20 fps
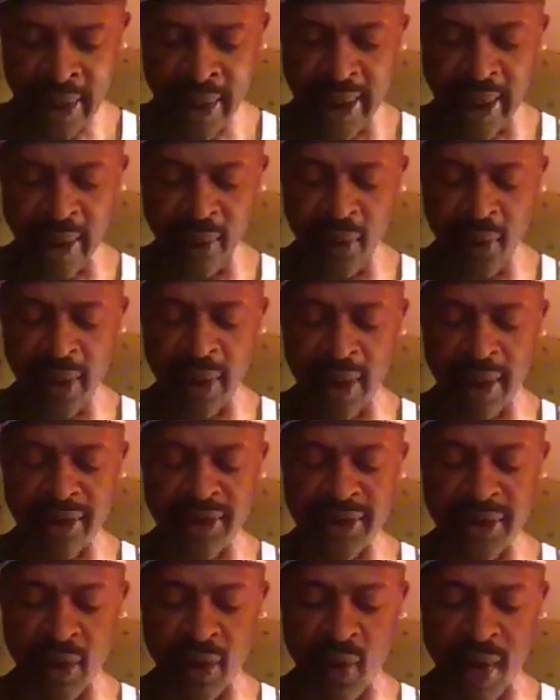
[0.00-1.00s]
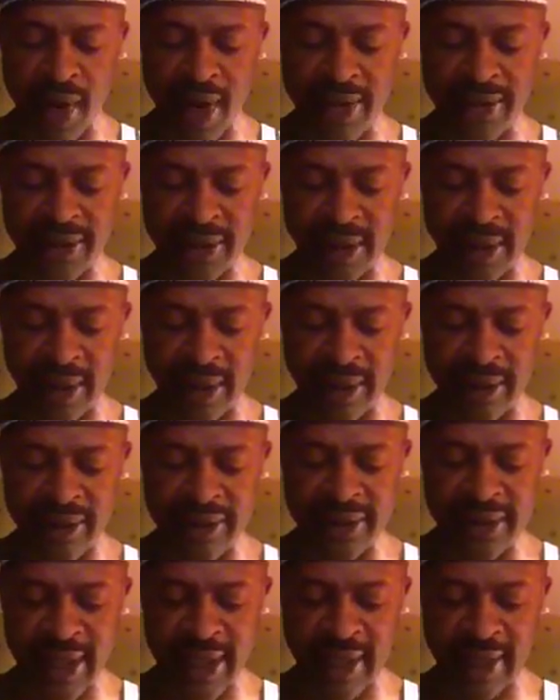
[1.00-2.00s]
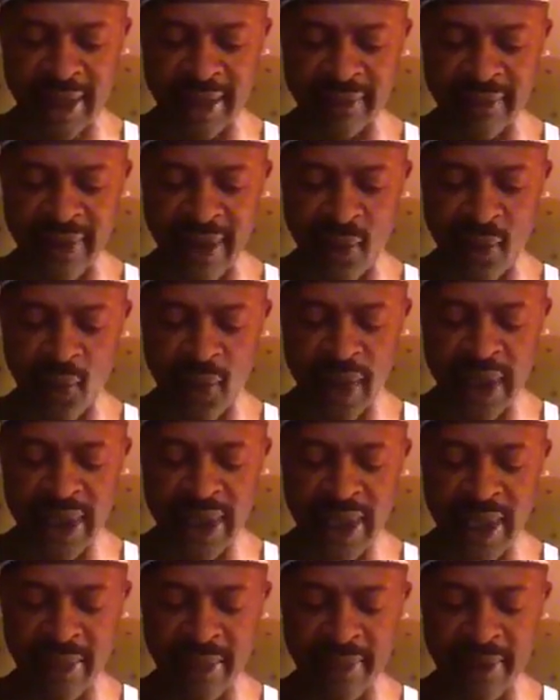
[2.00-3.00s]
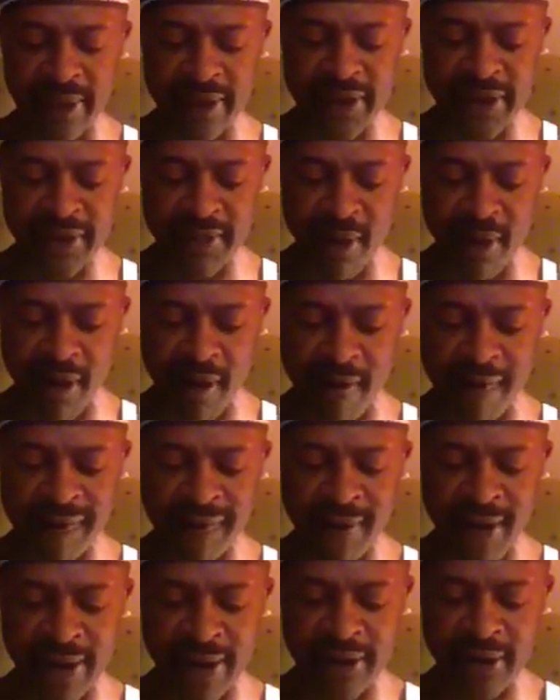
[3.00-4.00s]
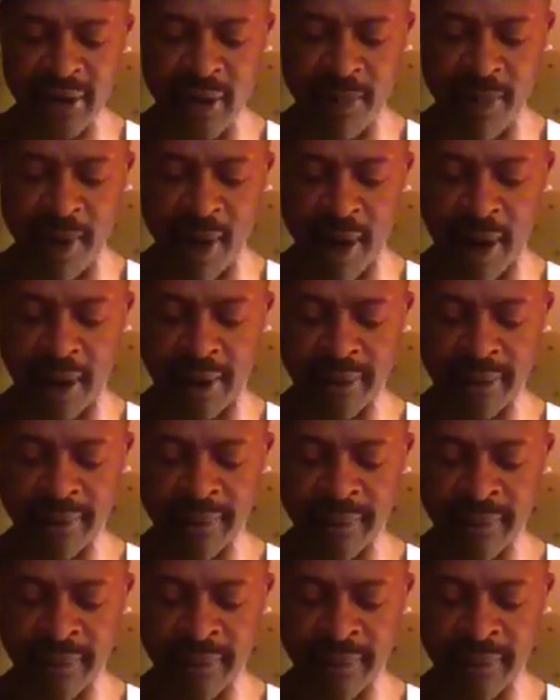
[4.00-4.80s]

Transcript: And we are also wise in our understanding that we are but a small fractional part